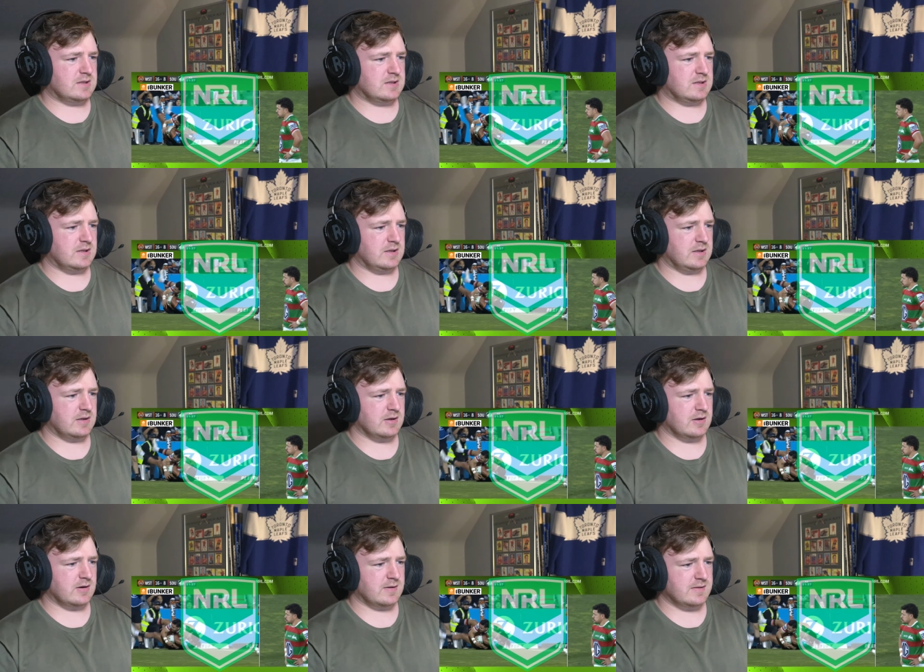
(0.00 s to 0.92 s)

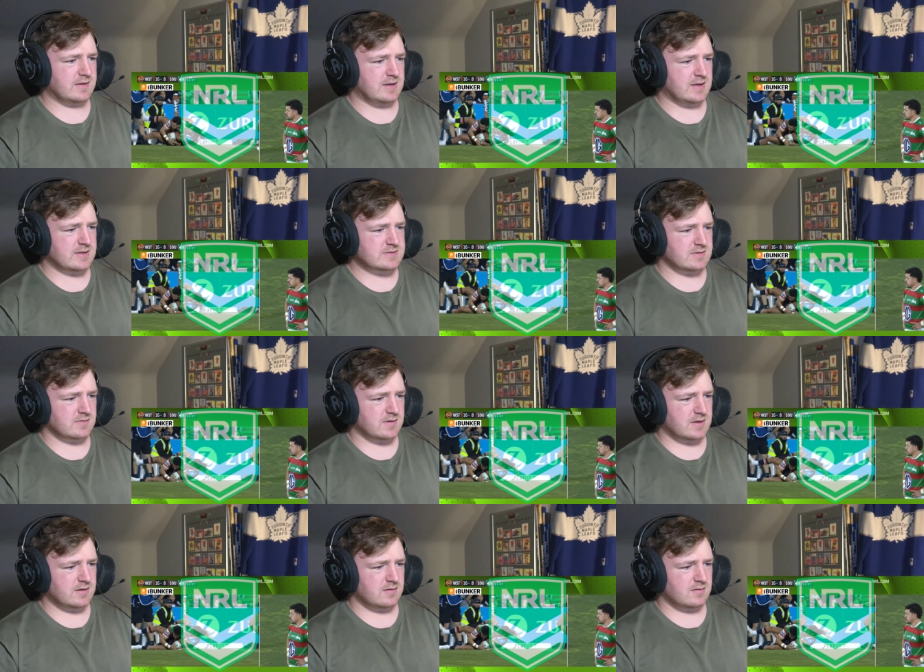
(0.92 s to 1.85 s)
here, I think he gets it
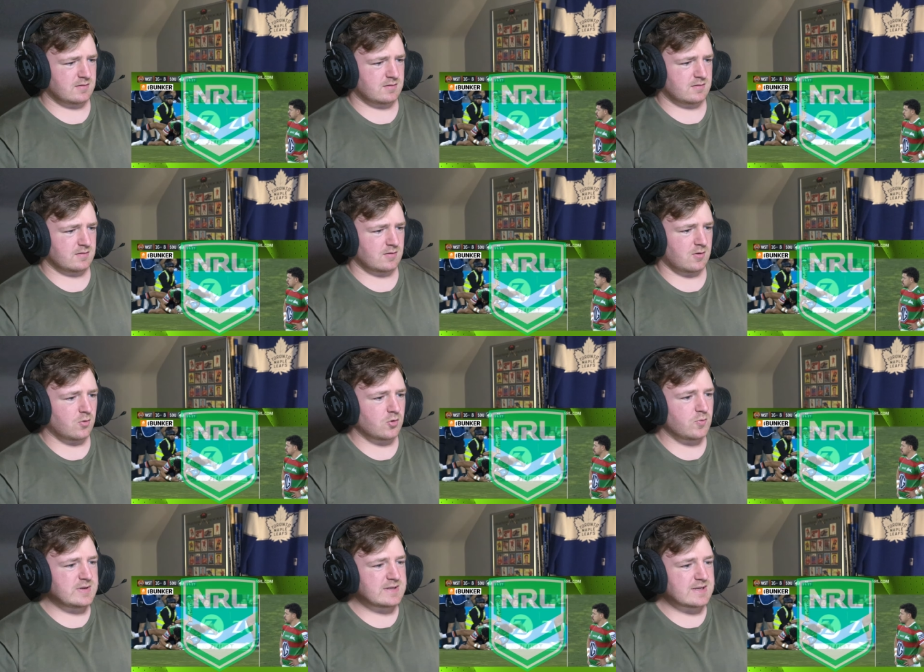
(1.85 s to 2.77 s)
right. Oh
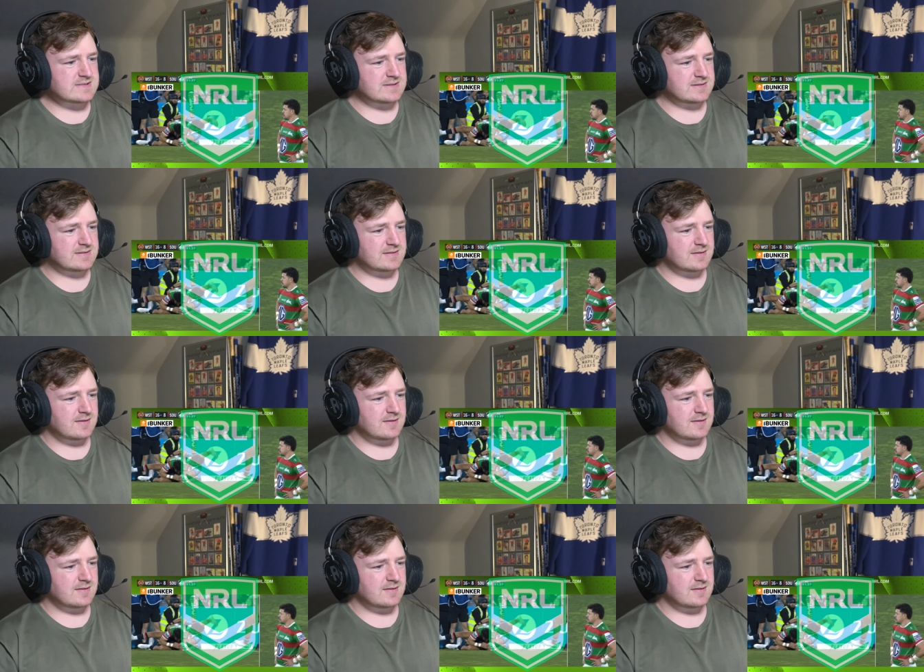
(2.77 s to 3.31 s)
no, he doesn't.